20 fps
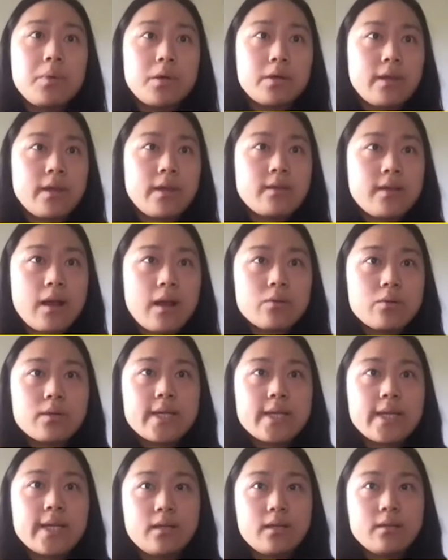But in
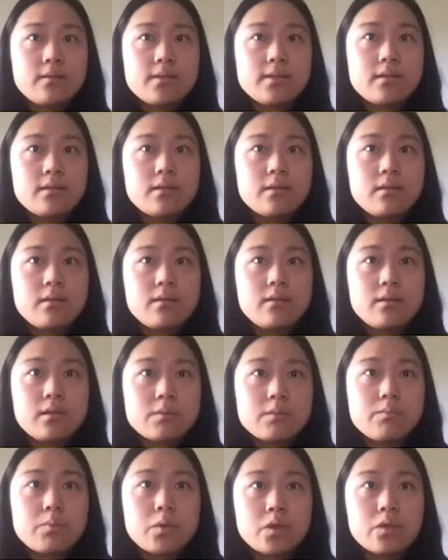our case,
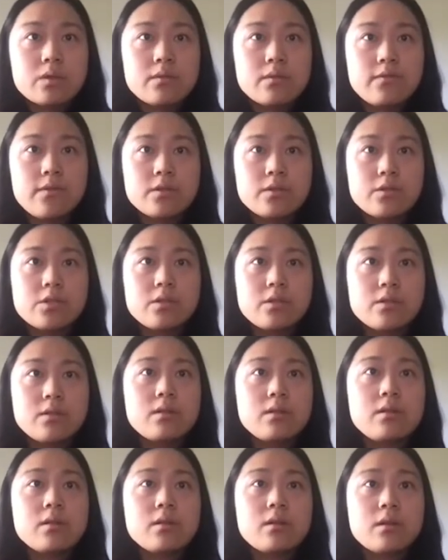this particular
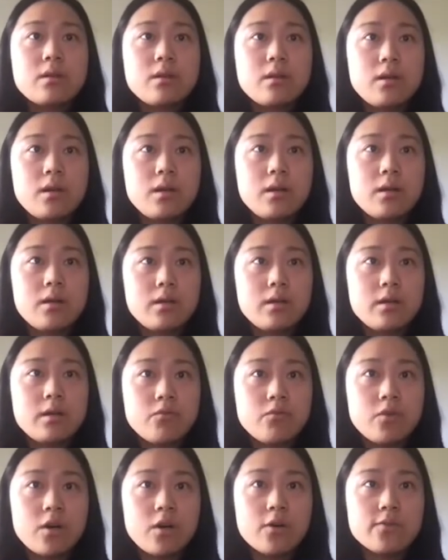function
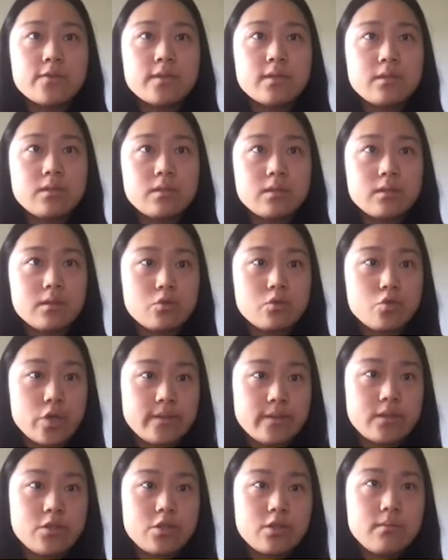involves the
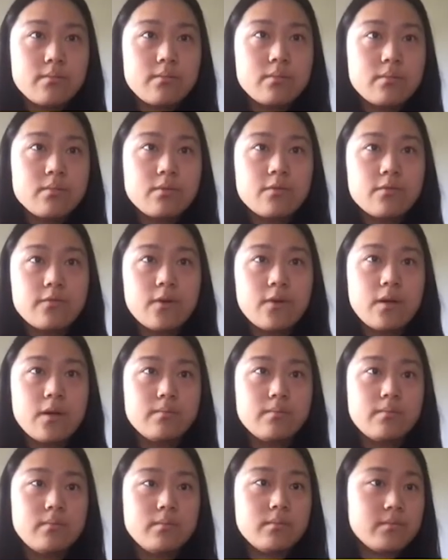transition
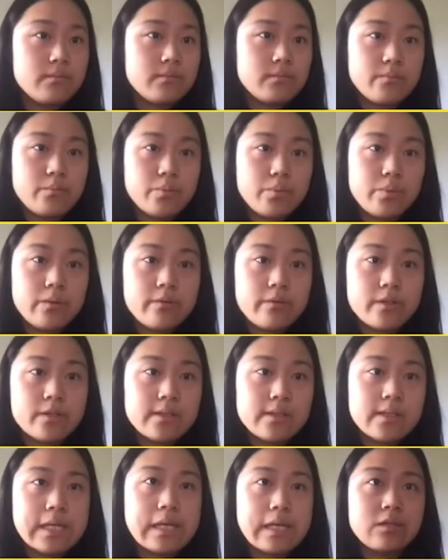from
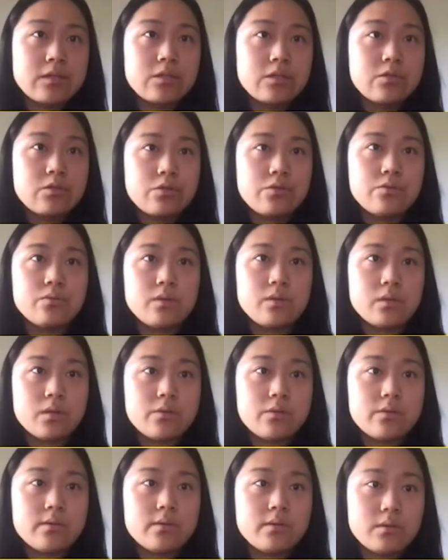previous state to the
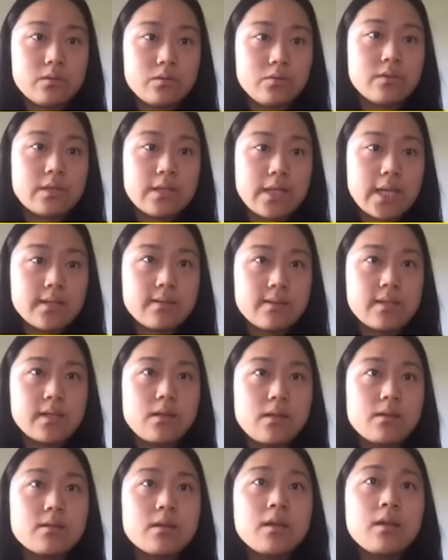current to the next
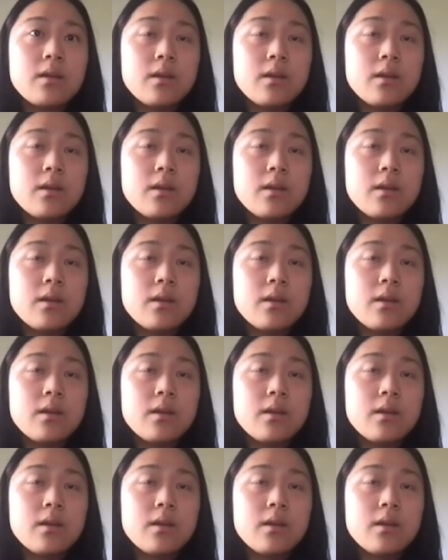state,